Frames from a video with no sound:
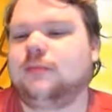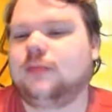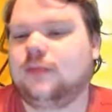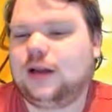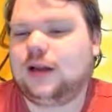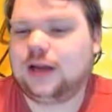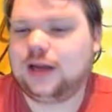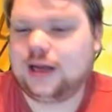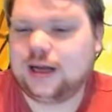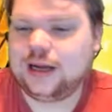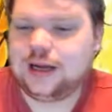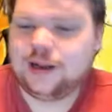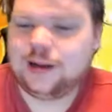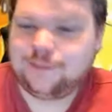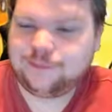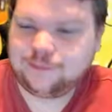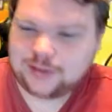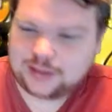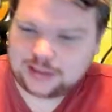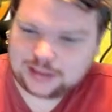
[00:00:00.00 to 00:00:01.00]
And
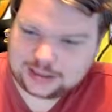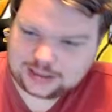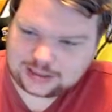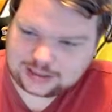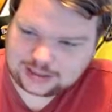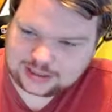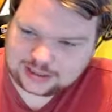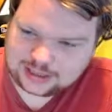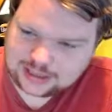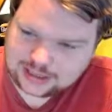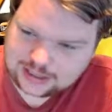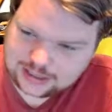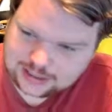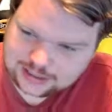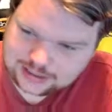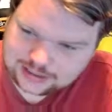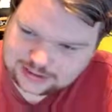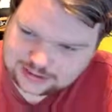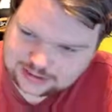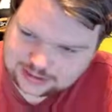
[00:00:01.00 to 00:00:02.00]
then here
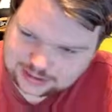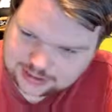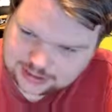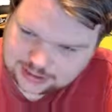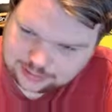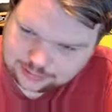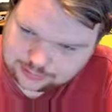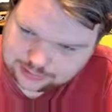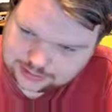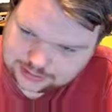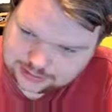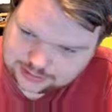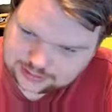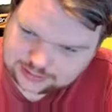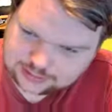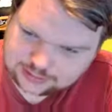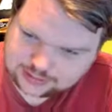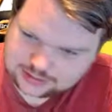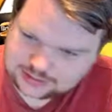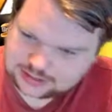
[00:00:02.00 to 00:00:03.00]
is the counter thing.
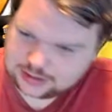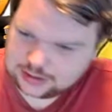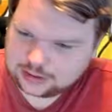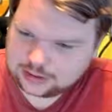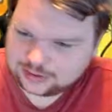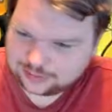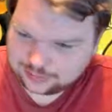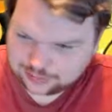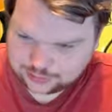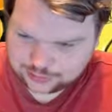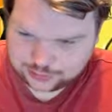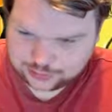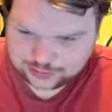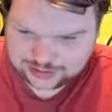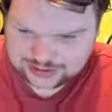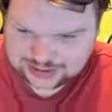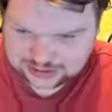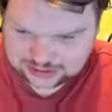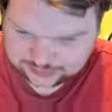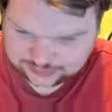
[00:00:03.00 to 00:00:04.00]
So this all goes to a text